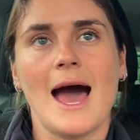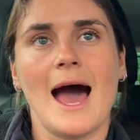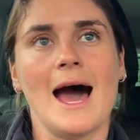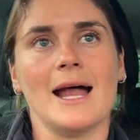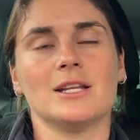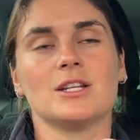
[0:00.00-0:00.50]

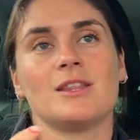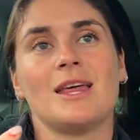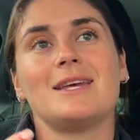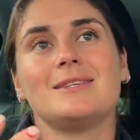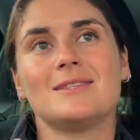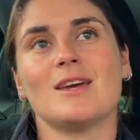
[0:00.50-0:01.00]
And
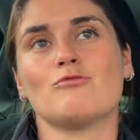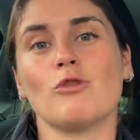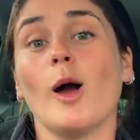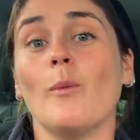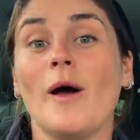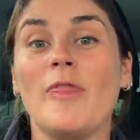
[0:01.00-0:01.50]
they sit
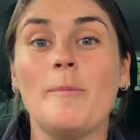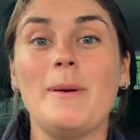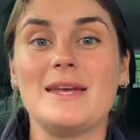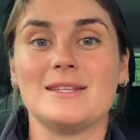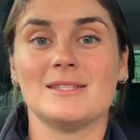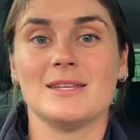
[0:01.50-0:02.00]
right where the
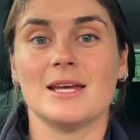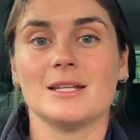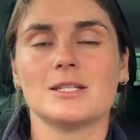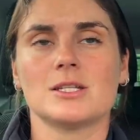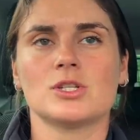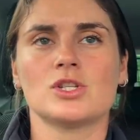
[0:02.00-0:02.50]
bit
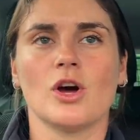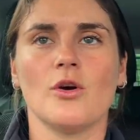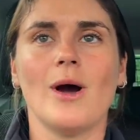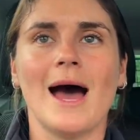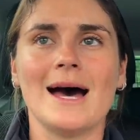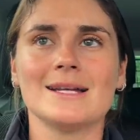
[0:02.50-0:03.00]
sits.
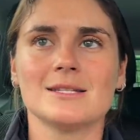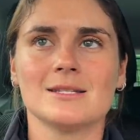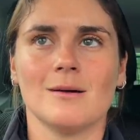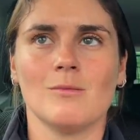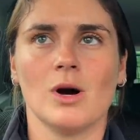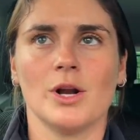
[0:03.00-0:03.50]
So as
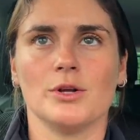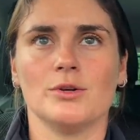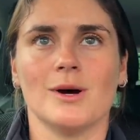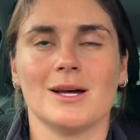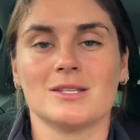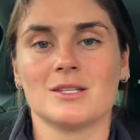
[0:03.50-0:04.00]
someone who
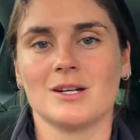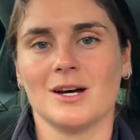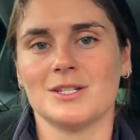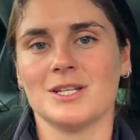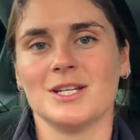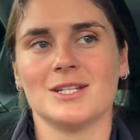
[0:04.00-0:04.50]
has
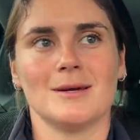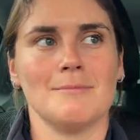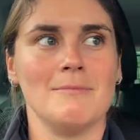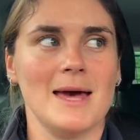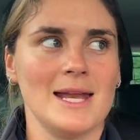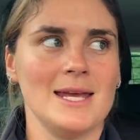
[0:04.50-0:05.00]
started
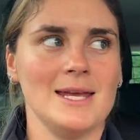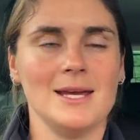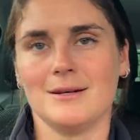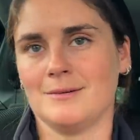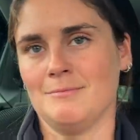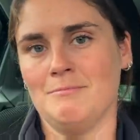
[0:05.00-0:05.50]
many,
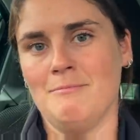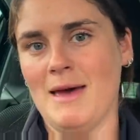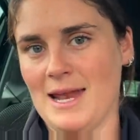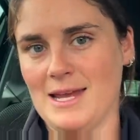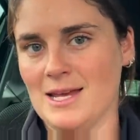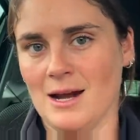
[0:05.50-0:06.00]

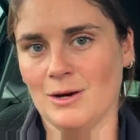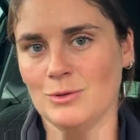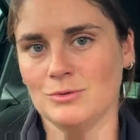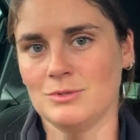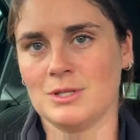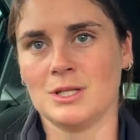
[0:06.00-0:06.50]
many young
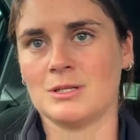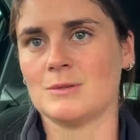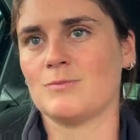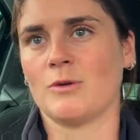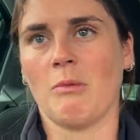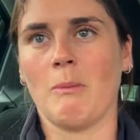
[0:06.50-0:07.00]
horses,
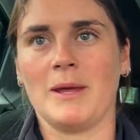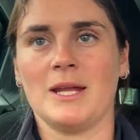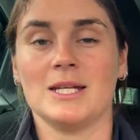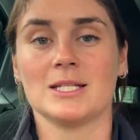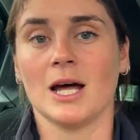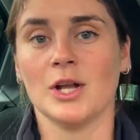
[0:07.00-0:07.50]
probably in
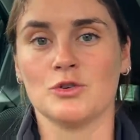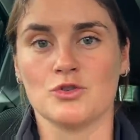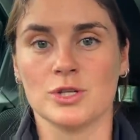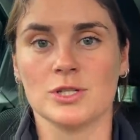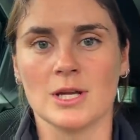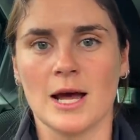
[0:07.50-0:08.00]
its
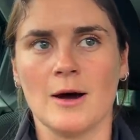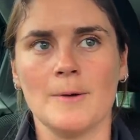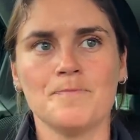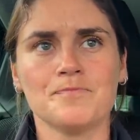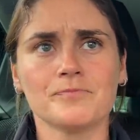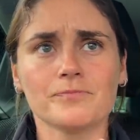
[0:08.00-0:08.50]
hundreds now,